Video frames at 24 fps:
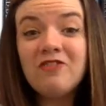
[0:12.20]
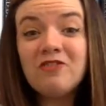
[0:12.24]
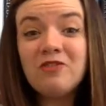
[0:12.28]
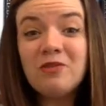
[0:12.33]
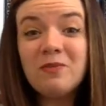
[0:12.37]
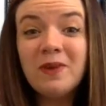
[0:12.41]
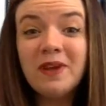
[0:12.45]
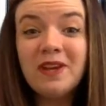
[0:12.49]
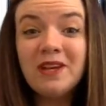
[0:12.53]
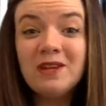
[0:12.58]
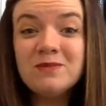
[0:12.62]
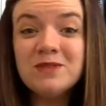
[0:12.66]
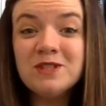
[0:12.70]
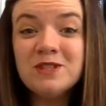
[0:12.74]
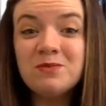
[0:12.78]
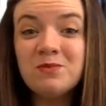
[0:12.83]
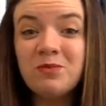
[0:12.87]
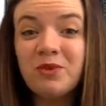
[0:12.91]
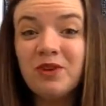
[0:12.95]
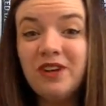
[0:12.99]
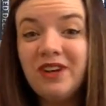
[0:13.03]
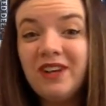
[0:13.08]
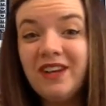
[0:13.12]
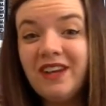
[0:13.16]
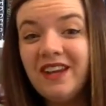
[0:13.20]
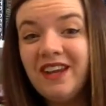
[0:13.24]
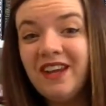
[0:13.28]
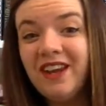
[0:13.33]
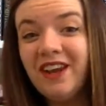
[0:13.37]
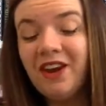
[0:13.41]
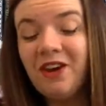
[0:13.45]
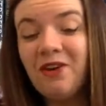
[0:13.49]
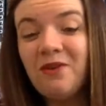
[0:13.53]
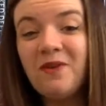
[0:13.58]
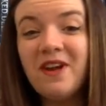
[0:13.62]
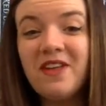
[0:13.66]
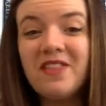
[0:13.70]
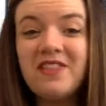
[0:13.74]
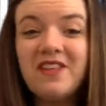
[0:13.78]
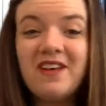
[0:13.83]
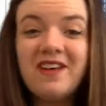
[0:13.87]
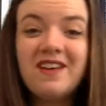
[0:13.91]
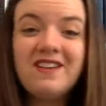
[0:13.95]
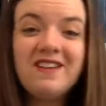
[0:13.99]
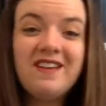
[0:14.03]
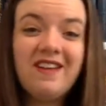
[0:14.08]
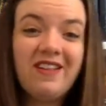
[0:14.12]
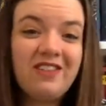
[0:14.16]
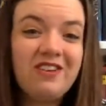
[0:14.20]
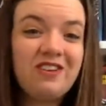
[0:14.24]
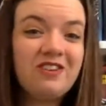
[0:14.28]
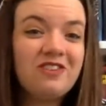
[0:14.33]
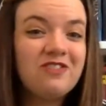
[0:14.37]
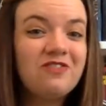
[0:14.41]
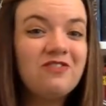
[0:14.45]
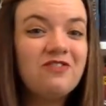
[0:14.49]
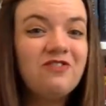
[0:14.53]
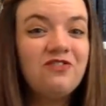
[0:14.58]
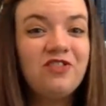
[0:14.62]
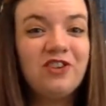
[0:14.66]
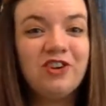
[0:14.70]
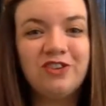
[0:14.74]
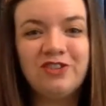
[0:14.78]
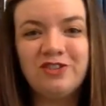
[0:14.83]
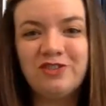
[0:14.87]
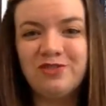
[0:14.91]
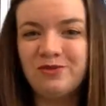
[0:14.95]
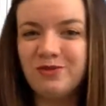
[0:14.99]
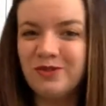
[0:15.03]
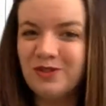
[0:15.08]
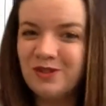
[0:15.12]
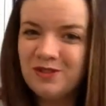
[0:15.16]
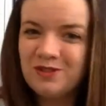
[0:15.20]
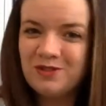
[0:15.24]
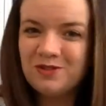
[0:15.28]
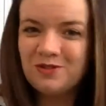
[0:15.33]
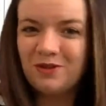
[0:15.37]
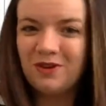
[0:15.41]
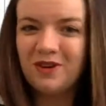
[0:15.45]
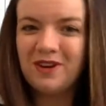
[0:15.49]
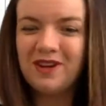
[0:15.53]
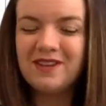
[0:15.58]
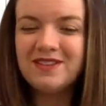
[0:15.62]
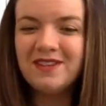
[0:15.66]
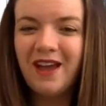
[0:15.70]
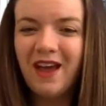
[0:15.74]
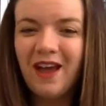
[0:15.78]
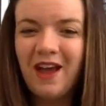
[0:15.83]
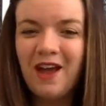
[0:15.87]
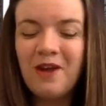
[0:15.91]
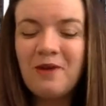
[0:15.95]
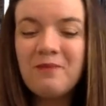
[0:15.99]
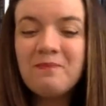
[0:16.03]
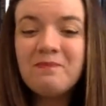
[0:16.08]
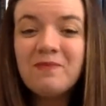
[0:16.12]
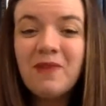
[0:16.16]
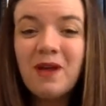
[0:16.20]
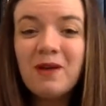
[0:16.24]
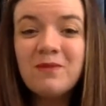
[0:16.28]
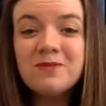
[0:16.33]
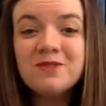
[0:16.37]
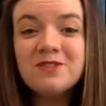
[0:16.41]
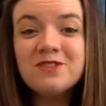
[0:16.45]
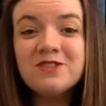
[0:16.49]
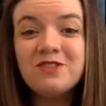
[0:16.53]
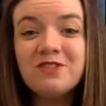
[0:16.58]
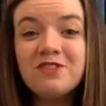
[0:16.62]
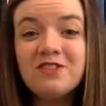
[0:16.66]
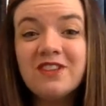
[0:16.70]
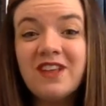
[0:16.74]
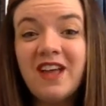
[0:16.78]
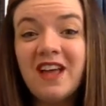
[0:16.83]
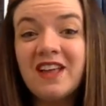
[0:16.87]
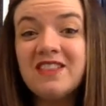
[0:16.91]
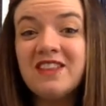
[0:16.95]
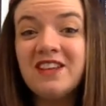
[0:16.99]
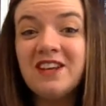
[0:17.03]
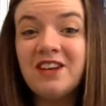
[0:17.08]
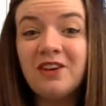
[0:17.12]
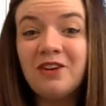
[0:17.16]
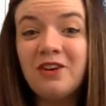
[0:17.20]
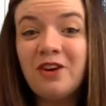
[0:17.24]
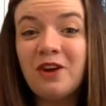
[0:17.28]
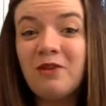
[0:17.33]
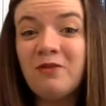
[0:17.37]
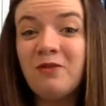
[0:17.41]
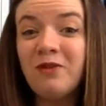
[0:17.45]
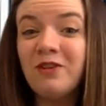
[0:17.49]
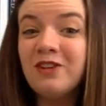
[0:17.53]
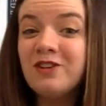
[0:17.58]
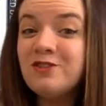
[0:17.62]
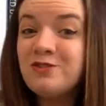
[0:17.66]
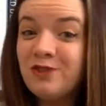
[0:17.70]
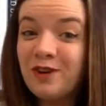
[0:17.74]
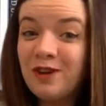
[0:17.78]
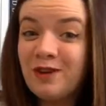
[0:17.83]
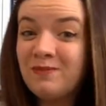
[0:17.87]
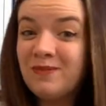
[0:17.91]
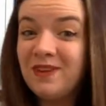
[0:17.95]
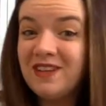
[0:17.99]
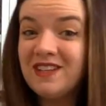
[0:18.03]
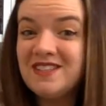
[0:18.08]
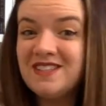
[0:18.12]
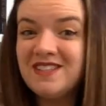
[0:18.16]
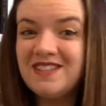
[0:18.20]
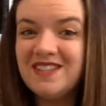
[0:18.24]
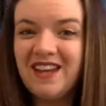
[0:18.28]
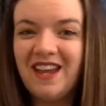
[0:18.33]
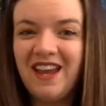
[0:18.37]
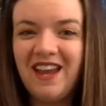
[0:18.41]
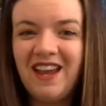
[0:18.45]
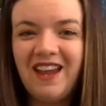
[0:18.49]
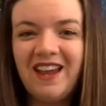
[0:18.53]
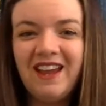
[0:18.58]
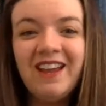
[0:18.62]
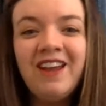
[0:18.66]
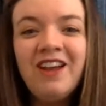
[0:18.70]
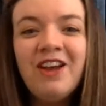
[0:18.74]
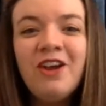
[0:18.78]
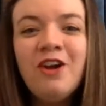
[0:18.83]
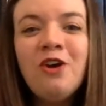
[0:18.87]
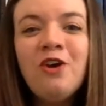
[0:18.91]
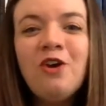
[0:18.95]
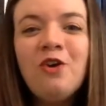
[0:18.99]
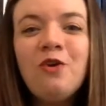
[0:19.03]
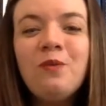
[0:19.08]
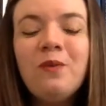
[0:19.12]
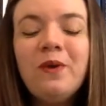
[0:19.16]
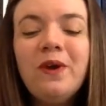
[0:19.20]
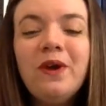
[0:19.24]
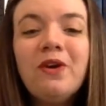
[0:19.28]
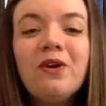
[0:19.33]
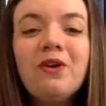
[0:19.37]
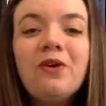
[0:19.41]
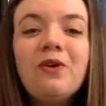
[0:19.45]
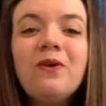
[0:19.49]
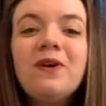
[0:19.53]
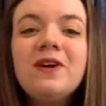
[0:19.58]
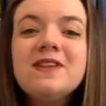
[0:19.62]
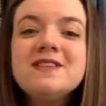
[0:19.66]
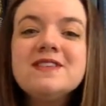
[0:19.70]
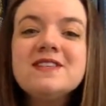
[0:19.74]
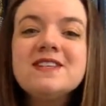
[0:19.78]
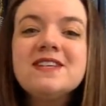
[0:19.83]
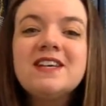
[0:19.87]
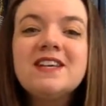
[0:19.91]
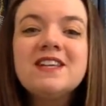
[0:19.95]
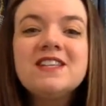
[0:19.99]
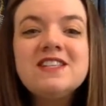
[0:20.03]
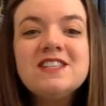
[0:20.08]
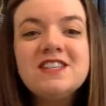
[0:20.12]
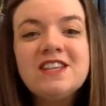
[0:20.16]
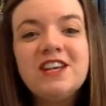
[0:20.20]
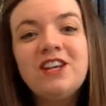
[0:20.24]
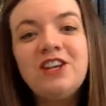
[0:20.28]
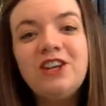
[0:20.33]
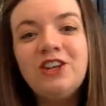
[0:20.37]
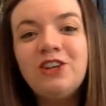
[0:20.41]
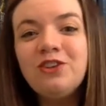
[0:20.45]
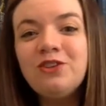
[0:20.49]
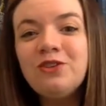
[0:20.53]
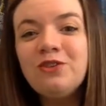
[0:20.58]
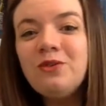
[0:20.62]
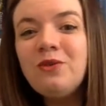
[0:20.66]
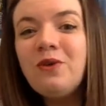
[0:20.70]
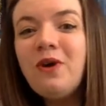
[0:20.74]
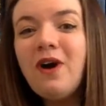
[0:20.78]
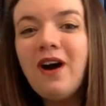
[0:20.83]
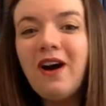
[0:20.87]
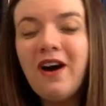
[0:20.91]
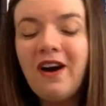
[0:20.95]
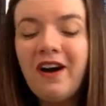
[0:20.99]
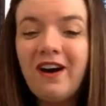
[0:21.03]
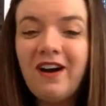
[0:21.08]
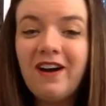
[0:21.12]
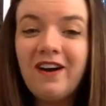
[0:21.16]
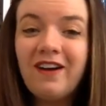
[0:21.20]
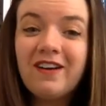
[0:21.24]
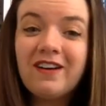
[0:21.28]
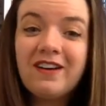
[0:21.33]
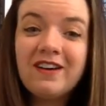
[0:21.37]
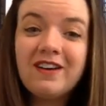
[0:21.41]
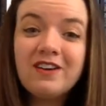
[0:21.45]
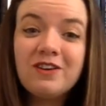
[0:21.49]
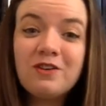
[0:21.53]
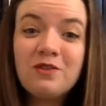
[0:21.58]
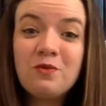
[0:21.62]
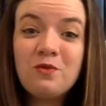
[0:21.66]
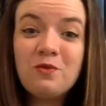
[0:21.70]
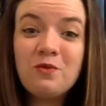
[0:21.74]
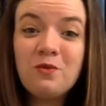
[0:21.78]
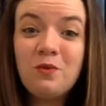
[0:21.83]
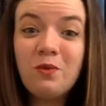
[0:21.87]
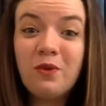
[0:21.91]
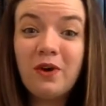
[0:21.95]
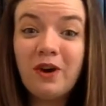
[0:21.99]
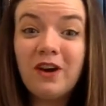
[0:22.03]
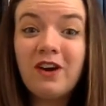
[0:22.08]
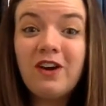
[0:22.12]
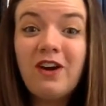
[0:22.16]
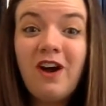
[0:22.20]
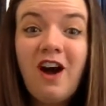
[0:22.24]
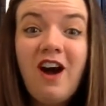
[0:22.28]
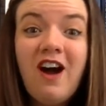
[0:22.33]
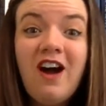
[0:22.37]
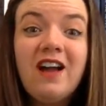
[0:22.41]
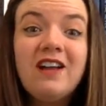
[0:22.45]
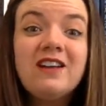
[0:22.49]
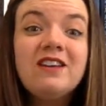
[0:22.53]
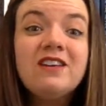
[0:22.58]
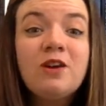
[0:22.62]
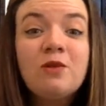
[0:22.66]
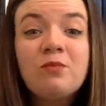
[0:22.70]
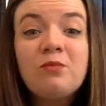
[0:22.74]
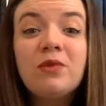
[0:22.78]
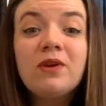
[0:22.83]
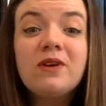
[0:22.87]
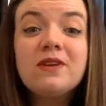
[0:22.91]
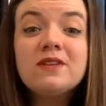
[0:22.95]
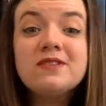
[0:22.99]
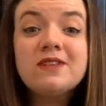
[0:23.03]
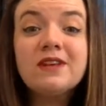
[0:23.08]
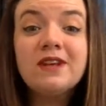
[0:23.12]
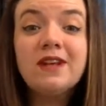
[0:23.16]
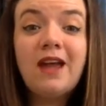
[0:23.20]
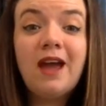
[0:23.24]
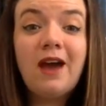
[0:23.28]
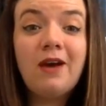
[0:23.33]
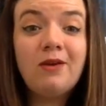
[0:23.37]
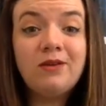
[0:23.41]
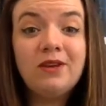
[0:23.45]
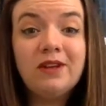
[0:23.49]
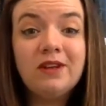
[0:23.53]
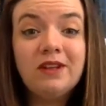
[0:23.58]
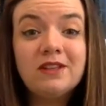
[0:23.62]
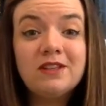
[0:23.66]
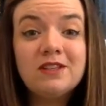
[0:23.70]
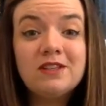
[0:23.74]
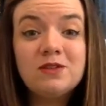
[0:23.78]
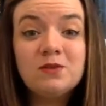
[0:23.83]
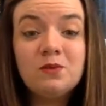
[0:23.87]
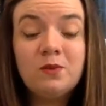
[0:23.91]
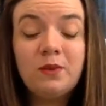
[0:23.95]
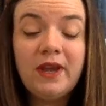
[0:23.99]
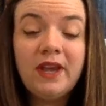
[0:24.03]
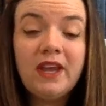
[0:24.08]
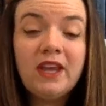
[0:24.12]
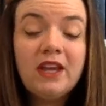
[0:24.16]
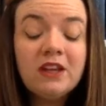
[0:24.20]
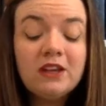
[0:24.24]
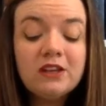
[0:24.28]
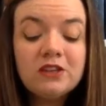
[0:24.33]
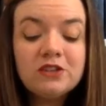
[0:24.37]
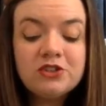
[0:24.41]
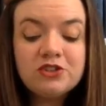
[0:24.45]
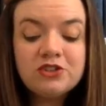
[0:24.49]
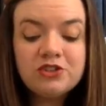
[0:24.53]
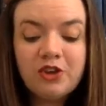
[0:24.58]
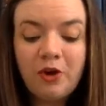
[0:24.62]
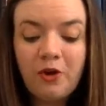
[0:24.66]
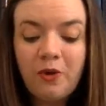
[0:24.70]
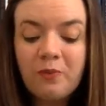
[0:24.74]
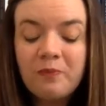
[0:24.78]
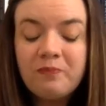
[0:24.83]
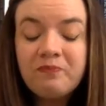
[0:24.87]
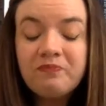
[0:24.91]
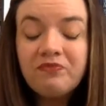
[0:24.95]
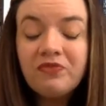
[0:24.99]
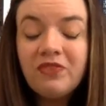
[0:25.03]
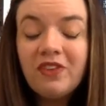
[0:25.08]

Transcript: everybody, Miss Brittany here with another virtual story time. I'm so glad that you're able to join me today. We are going to continue our work on numbers and counting this week. So